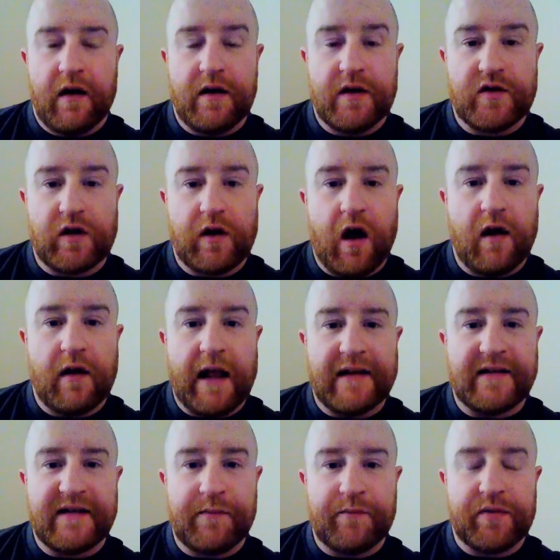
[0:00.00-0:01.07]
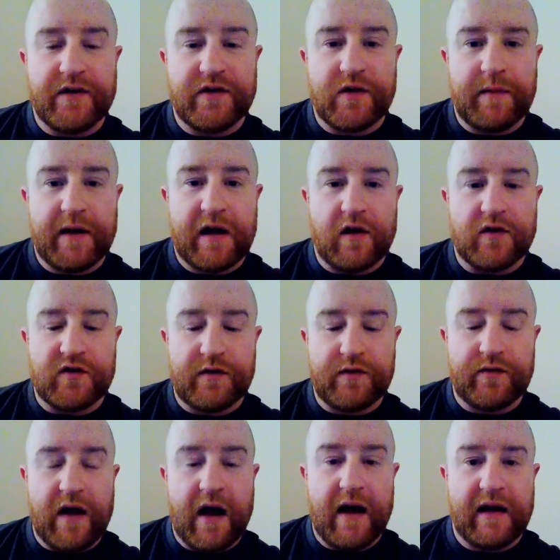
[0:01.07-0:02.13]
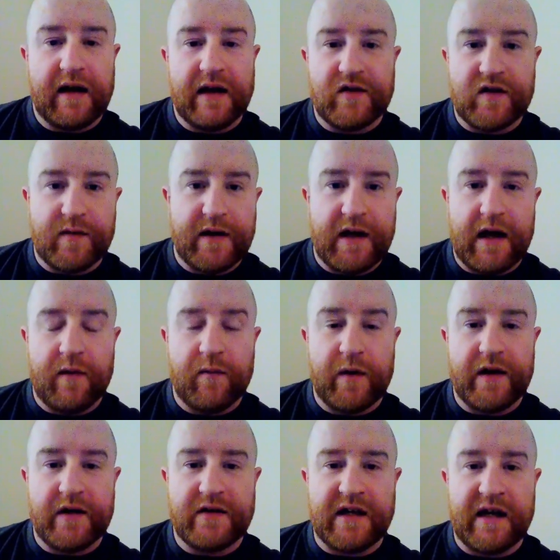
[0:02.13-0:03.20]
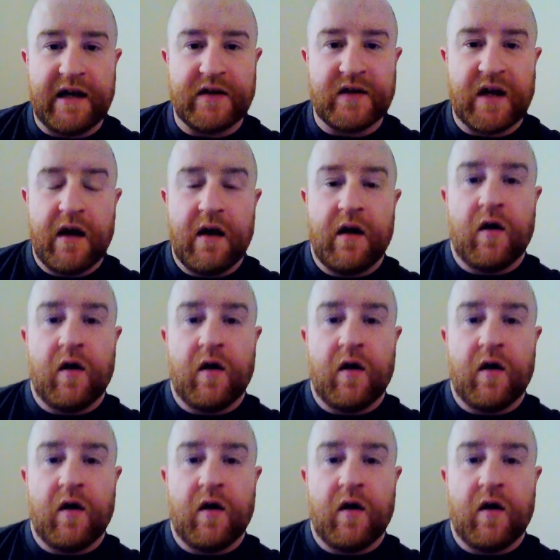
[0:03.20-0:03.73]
There's a lot of lads in prison because of, like, intimidating witnesses,